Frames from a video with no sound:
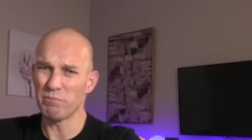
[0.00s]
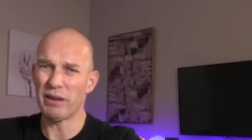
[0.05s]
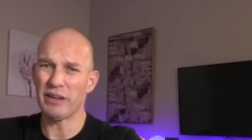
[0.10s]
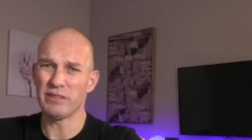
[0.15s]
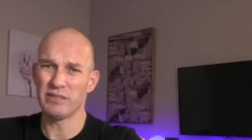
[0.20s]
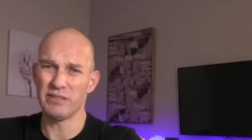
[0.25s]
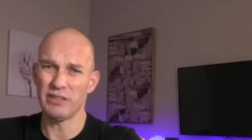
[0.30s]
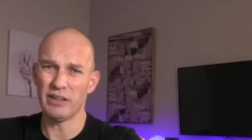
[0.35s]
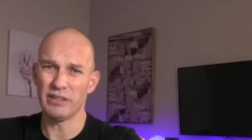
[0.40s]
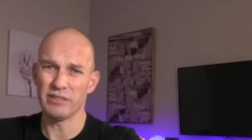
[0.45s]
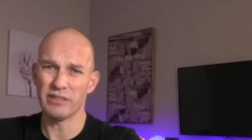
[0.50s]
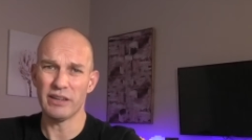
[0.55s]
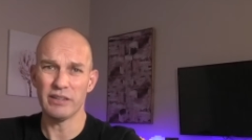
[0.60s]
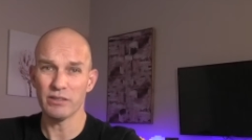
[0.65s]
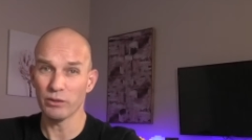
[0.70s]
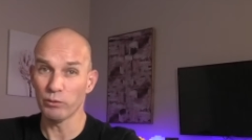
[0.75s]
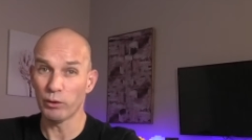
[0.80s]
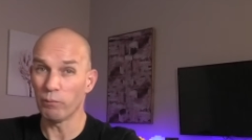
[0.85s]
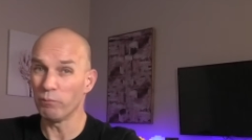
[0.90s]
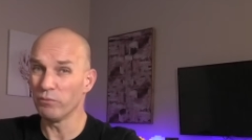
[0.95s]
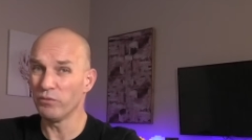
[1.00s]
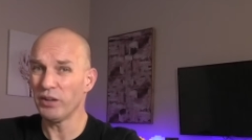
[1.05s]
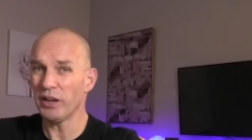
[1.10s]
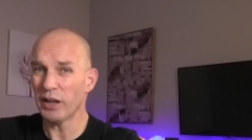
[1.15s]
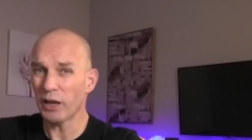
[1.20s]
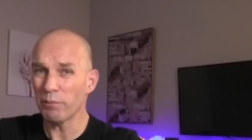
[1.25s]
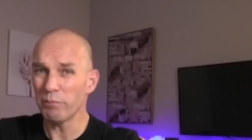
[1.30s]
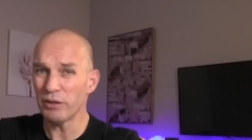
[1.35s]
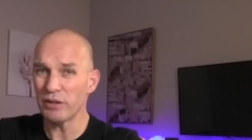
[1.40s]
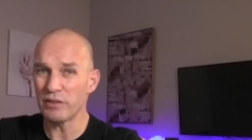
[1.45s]
makes sense. As look,
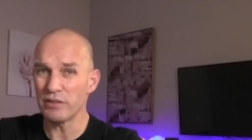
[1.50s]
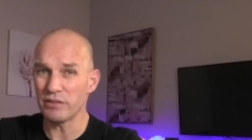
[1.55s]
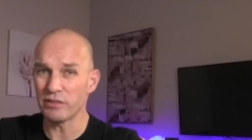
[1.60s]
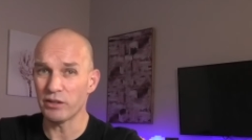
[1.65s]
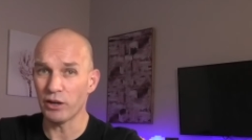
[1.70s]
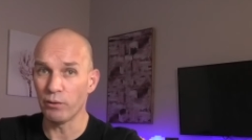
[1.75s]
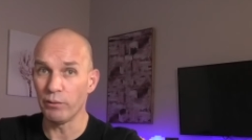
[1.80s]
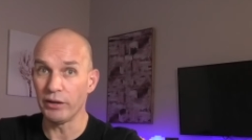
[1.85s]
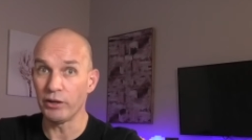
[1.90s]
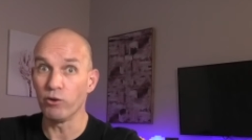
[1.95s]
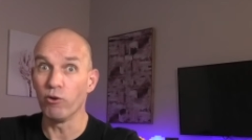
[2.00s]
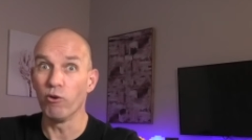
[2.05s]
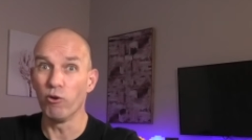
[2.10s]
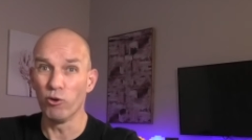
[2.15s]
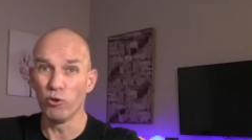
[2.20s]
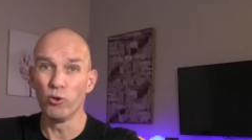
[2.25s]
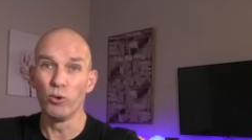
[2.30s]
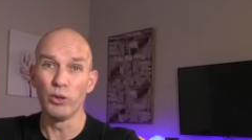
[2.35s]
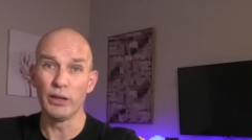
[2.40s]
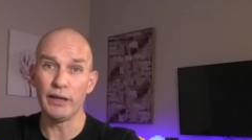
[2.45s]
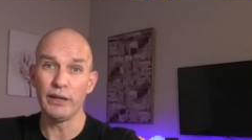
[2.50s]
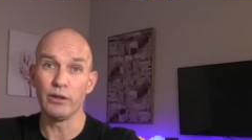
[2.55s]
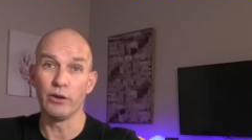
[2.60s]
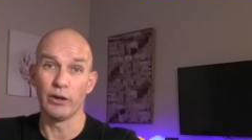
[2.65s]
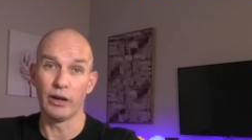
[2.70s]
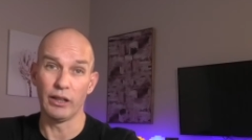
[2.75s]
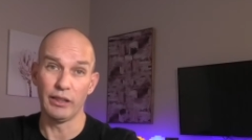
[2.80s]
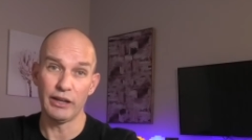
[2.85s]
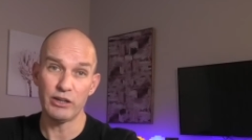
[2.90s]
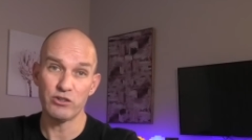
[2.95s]
VW is going all in on
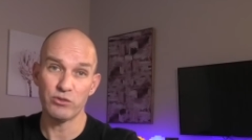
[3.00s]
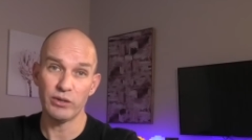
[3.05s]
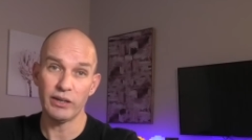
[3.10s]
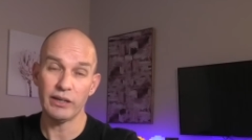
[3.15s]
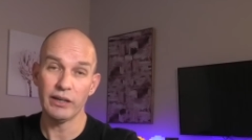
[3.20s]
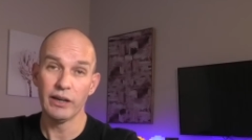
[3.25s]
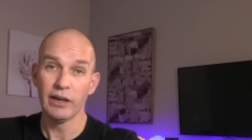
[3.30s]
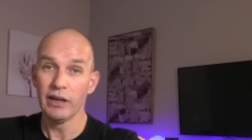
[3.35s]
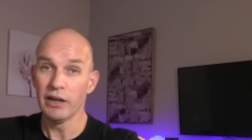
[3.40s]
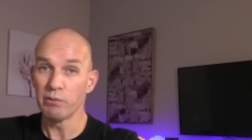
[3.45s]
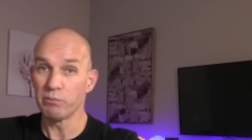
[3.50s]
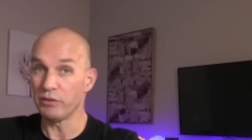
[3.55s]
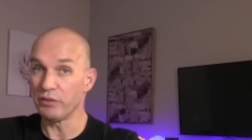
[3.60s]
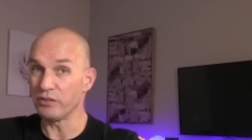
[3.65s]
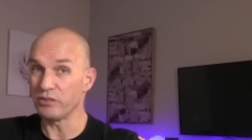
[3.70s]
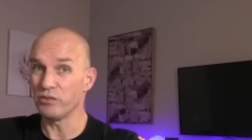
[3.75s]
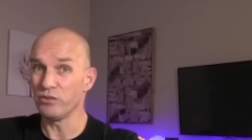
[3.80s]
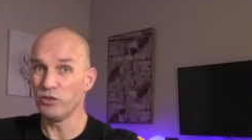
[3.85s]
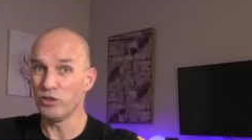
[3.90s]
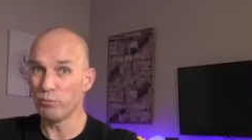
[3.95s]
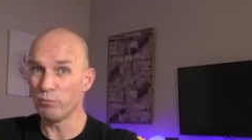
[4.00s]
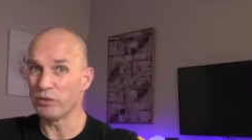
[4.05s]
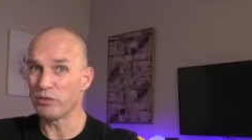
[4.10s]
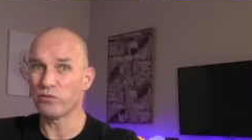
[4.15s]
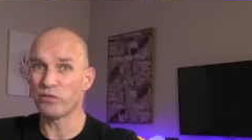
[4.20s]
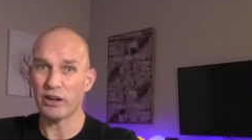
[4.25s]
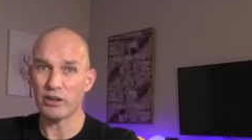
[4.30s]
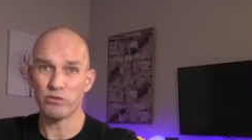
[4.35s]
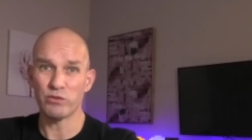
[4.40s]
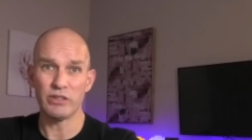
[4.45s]
electric with its numerous
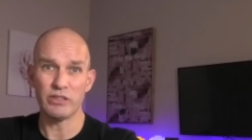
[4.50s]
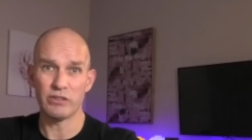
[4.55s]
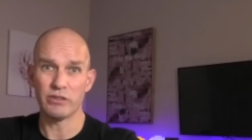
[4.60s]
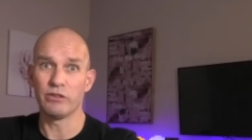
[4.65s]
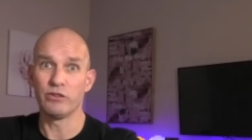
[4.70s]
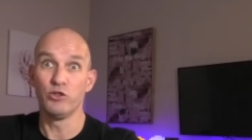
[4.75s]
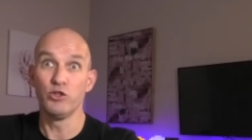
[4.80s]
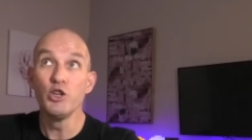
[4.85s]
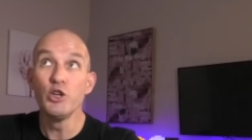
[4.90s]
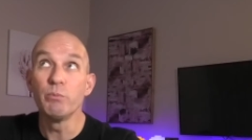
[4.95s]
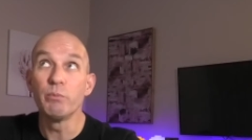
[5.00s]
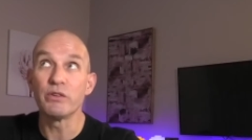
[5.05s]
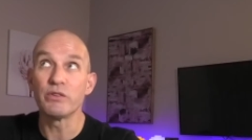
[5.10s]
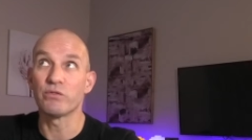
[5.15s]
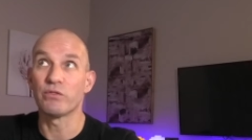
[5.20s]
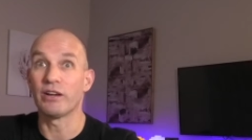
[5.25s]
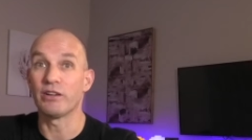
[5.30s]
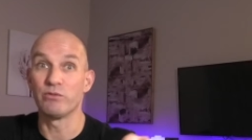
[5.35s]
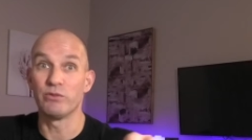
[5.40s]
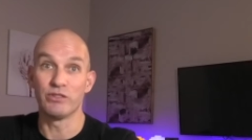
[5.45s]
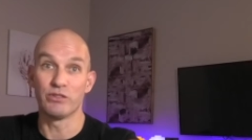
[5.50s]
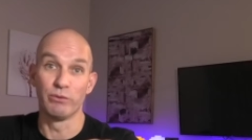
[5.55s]
factories, numerous factories